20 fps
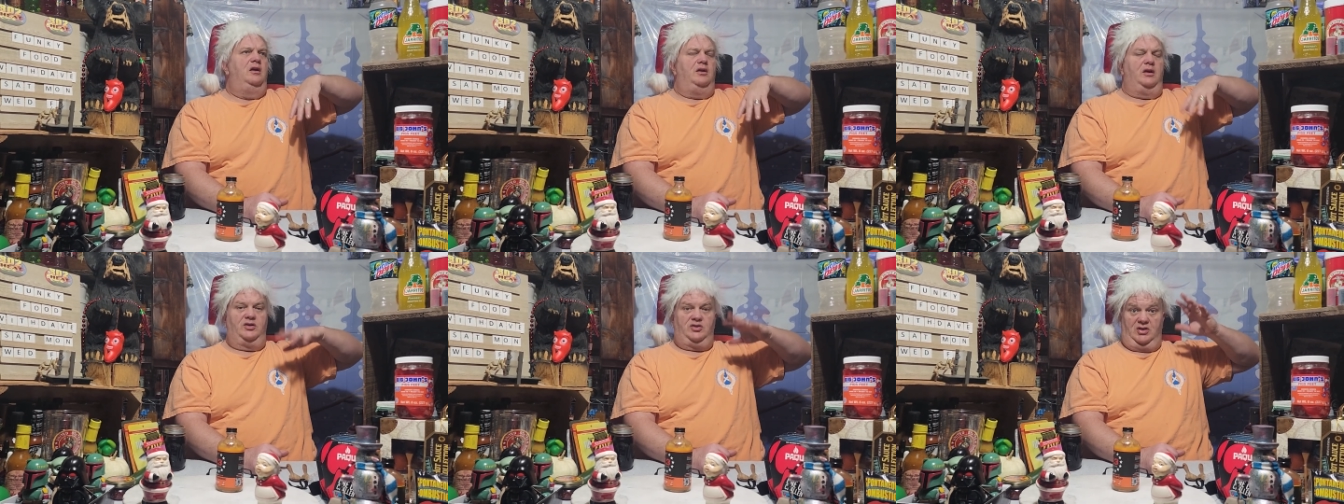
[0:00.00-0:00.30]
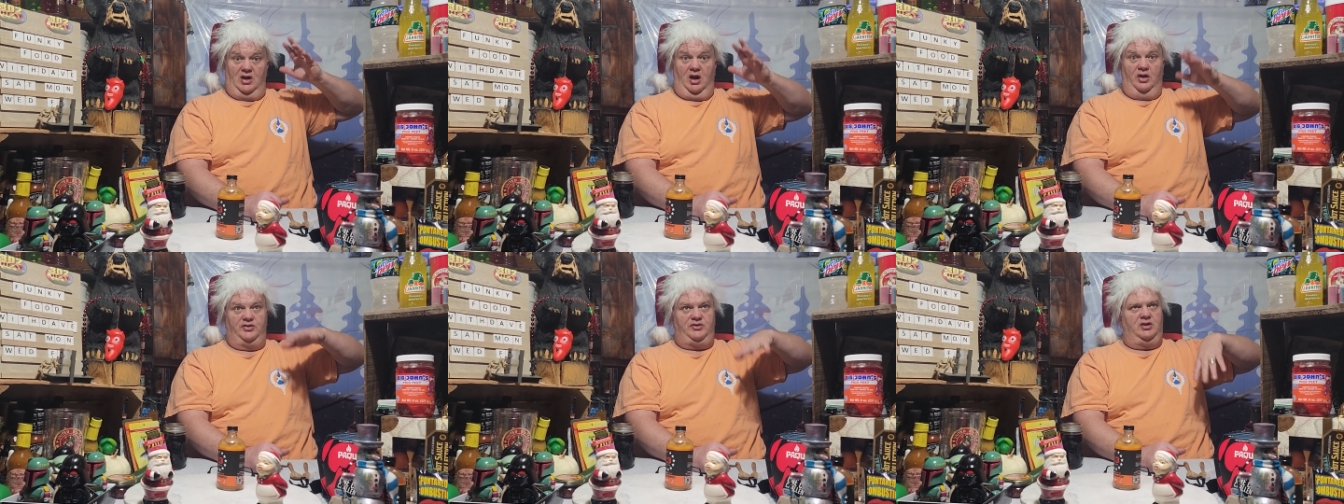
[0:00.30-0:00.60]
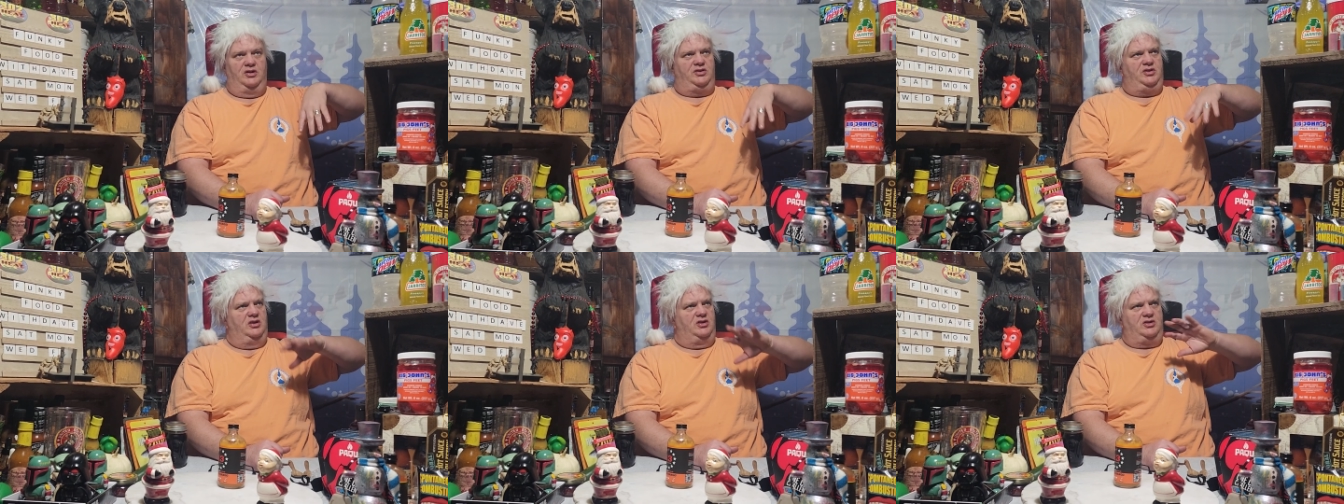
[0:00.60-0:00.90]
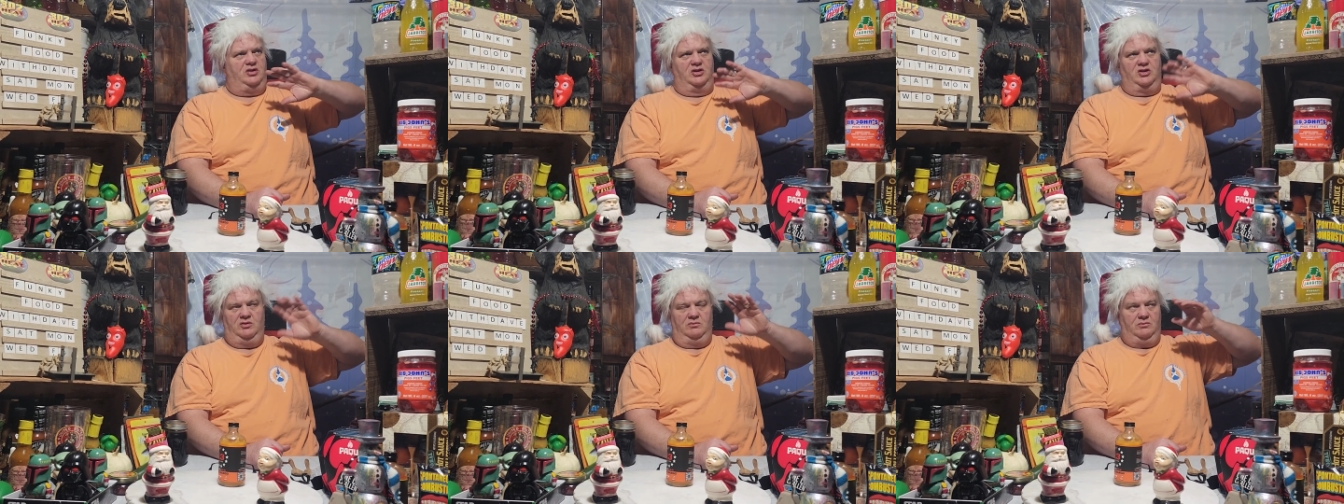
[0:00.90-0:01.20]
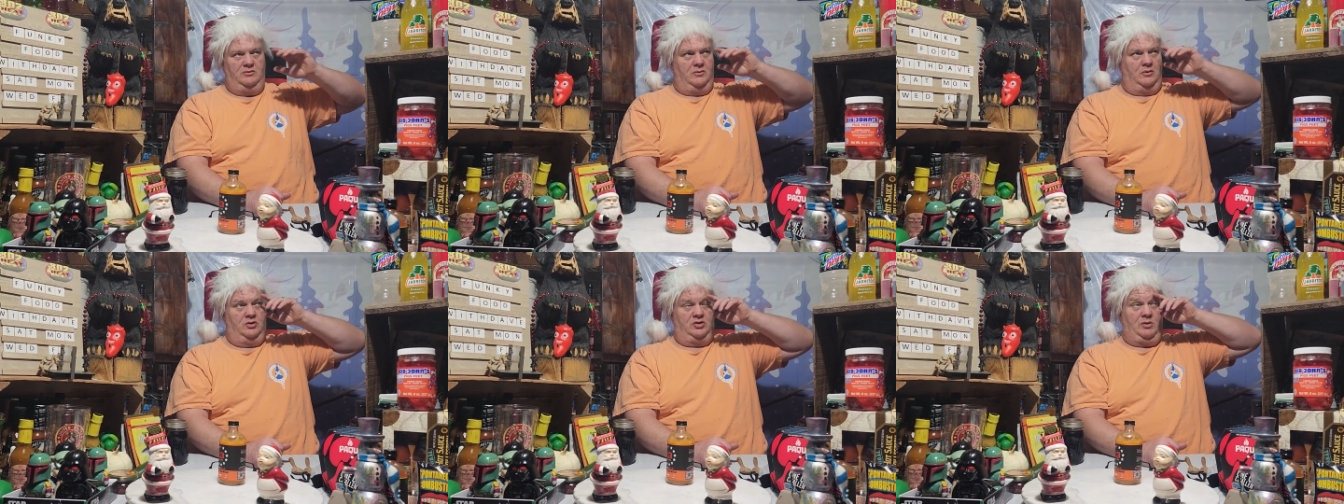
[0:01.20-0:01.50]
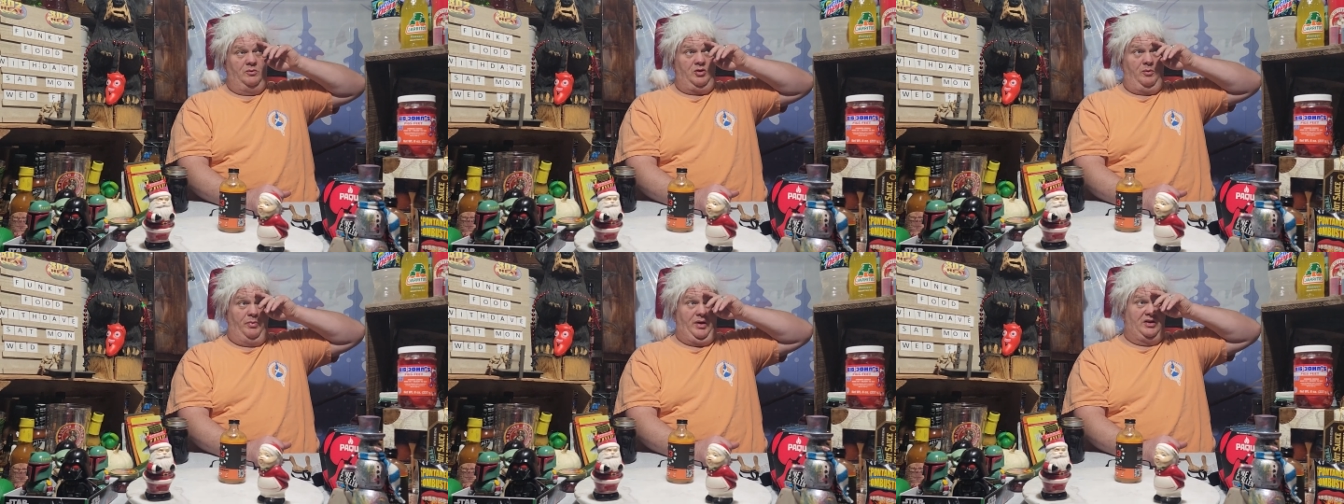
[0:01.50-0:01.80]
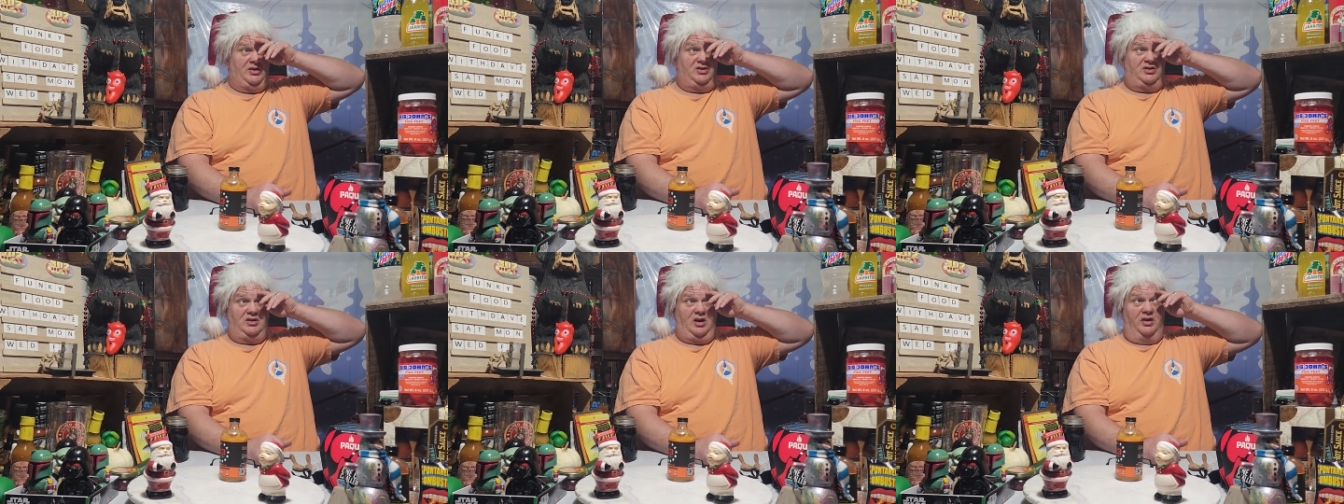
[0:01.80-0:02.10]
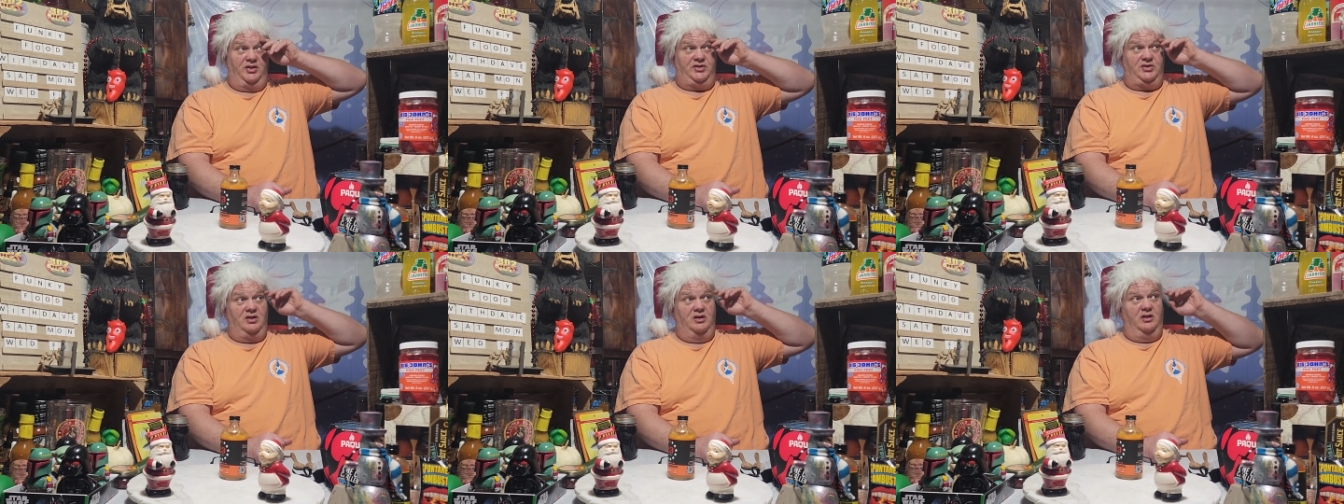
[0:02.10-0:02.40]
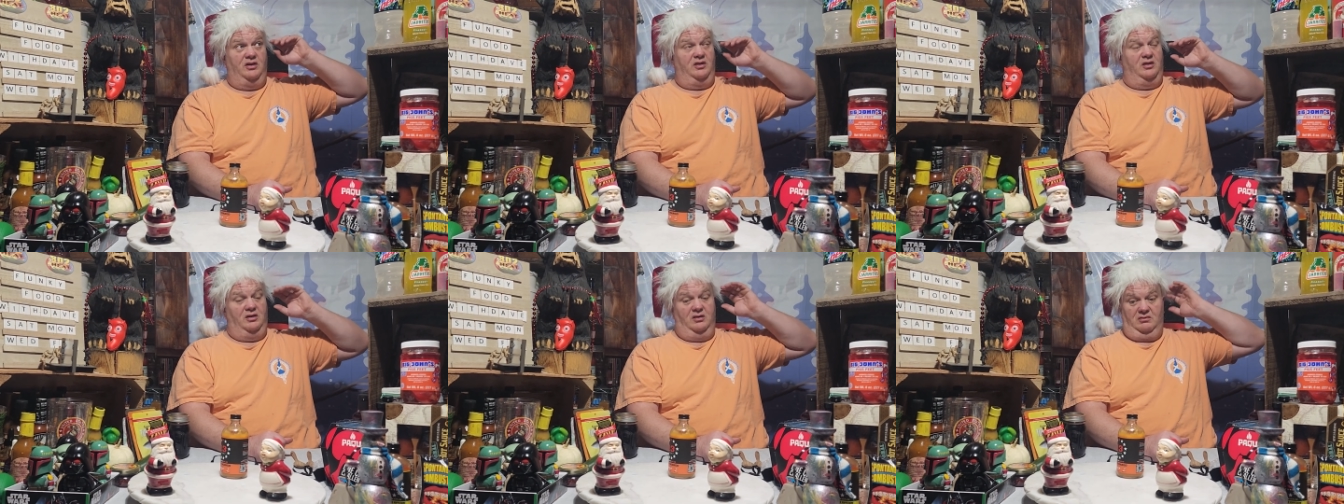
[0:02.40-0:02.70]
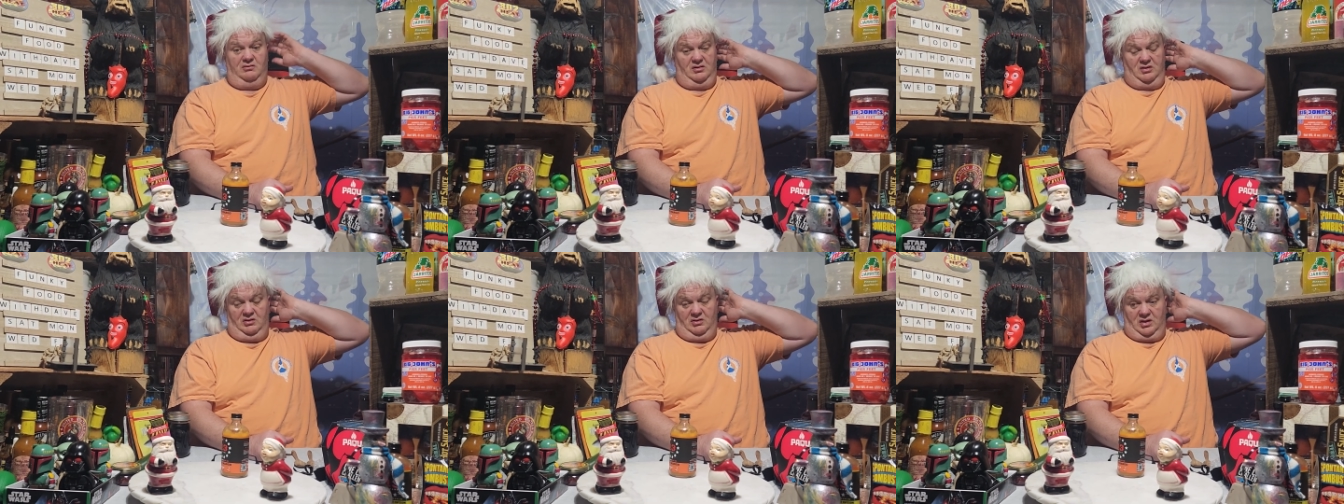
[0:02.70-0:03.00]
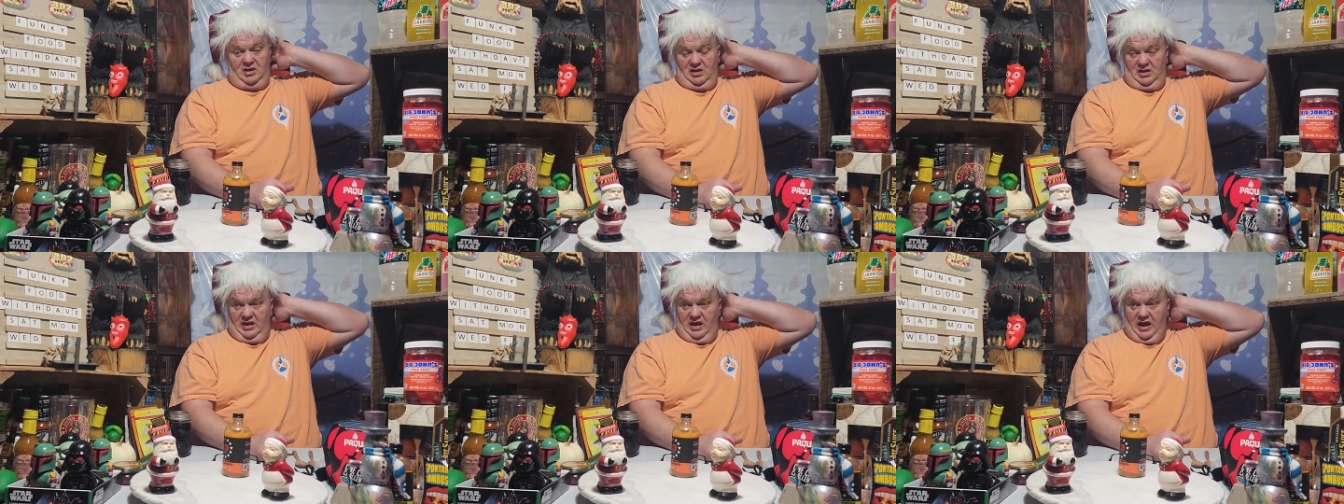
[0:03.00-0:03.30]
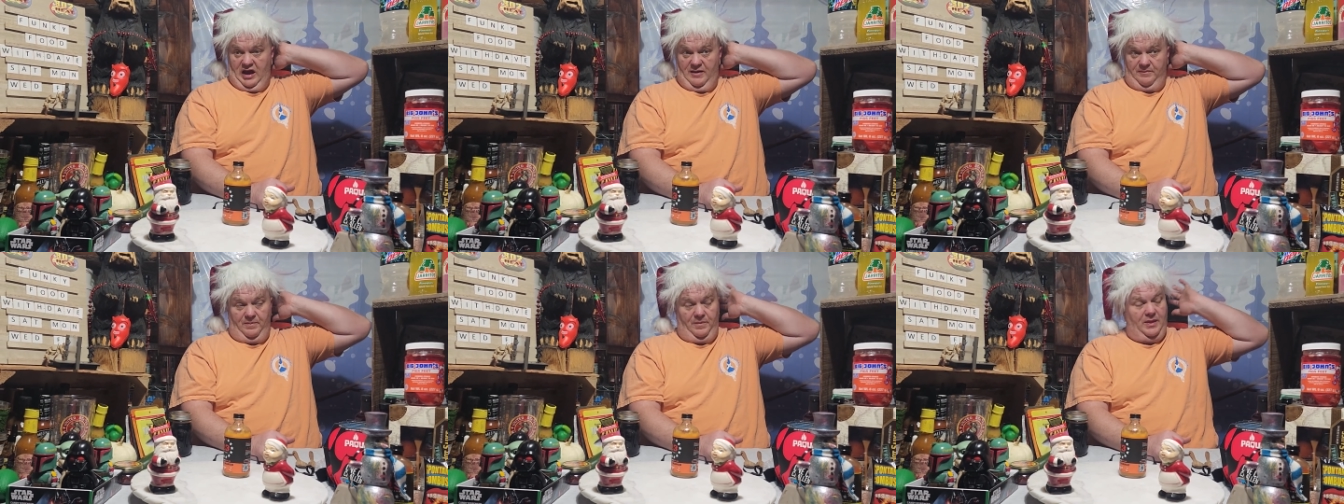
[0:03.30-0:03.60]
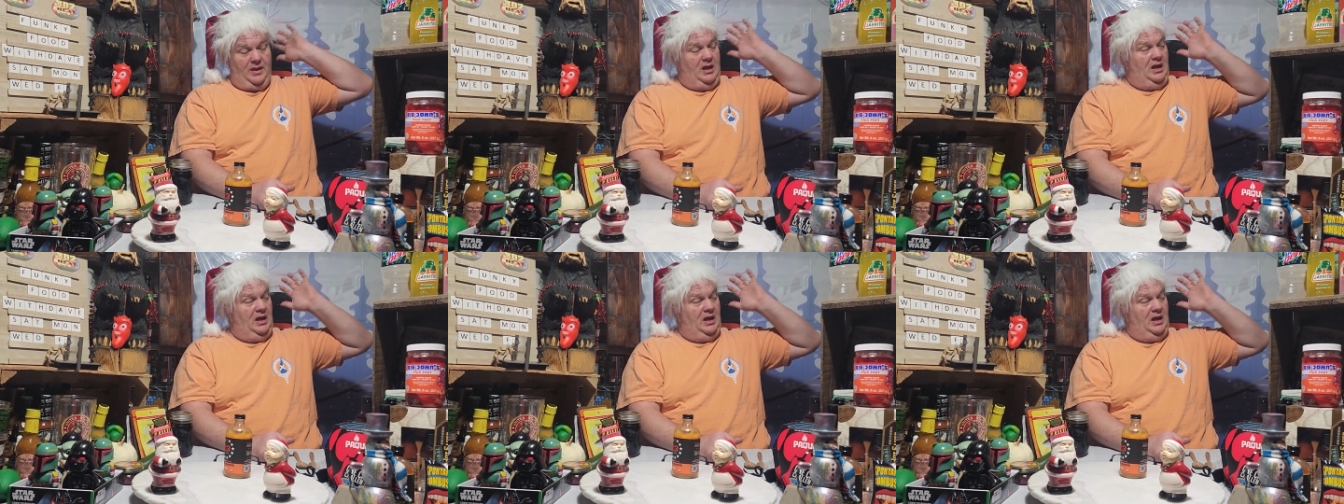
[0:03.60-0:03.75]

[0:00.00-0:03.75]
Or salsa sisters. She's the one that the owns it. Yep. You can get.